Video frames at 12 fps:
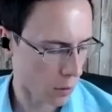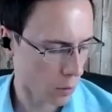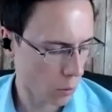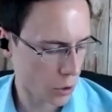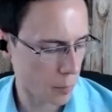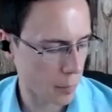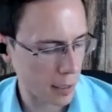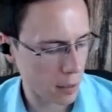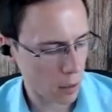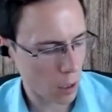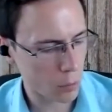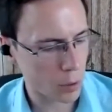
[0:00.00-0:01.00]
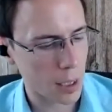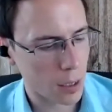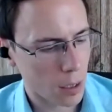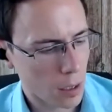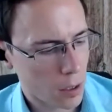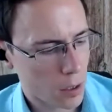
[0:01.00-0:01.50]
Awesome, man. Okay,
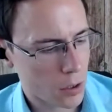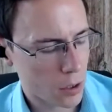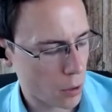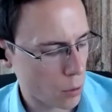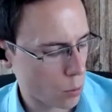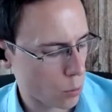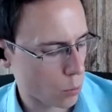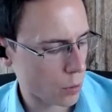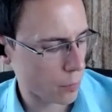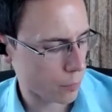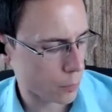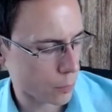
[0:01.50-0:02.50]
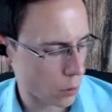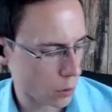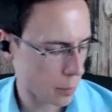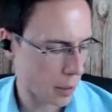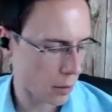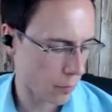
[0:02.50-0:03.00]
so we've talked
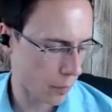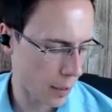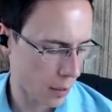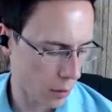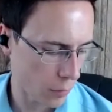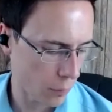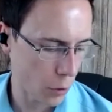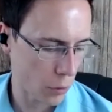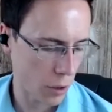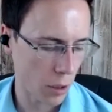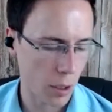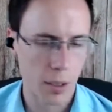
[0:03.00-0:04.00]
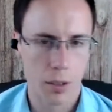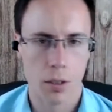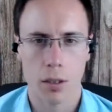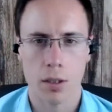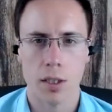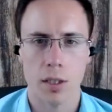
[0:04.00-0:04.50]
about the fact that you've utilised
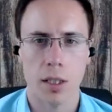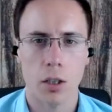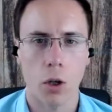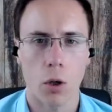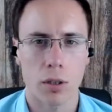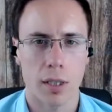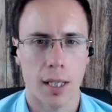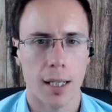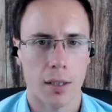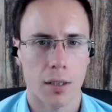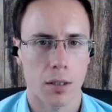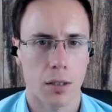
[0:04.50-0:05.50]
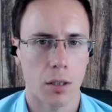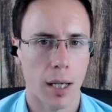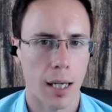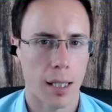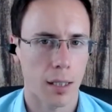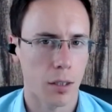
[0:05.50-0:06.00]
existing contacts that you
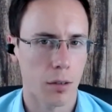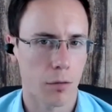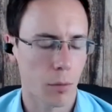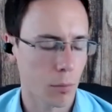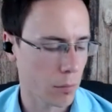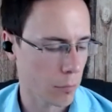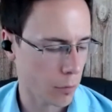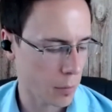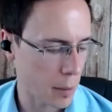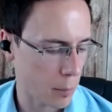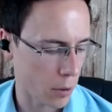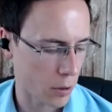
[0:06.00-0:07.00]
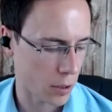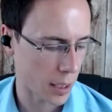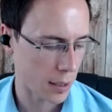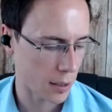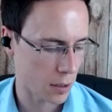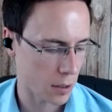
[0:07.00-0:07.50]
had in from mm. from EPOS
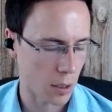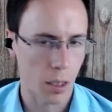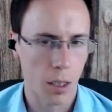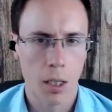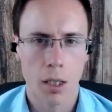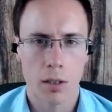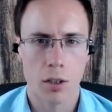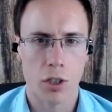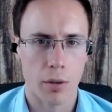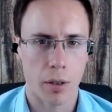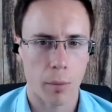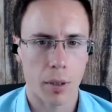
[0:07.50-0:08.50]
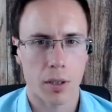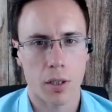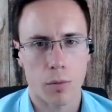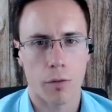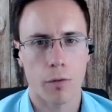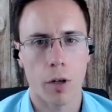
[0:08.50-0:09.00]
days to to generate business
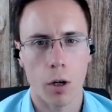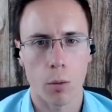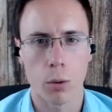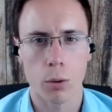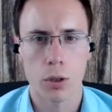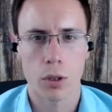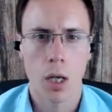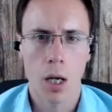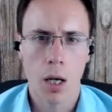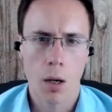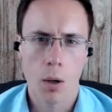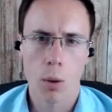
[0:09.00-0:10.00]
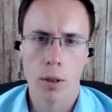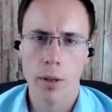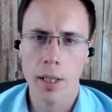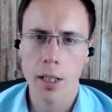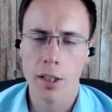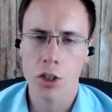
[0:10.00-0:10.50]
yeah. referrals. Were there
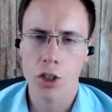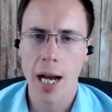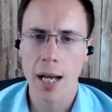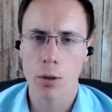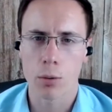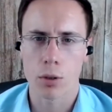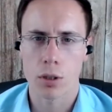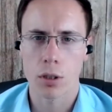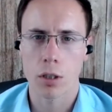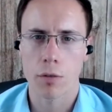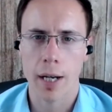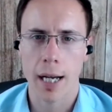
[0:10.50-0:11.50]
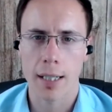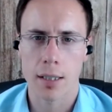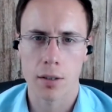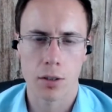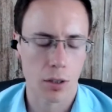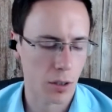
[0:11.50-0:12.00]
any other channels that you've had
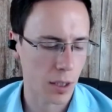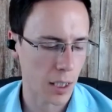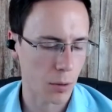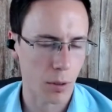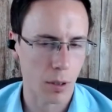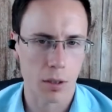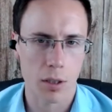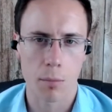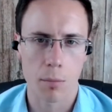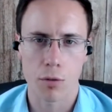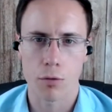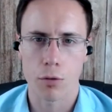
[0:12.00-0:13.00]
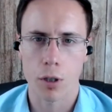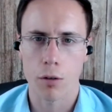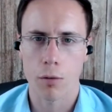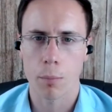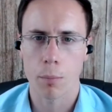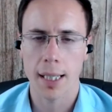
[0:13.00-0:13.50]
success with in terms of growth,
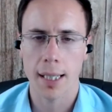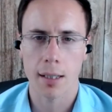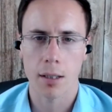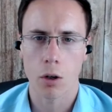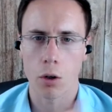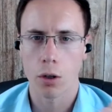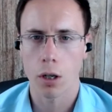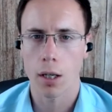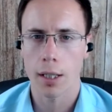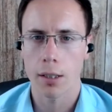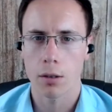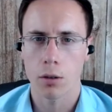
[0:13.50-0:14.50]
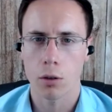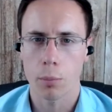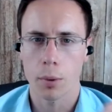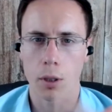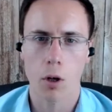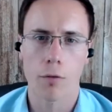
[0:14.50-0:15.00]
be it online or be
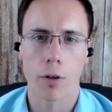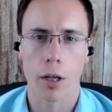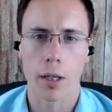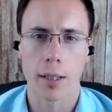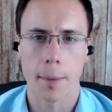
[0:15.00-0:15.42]
it offline?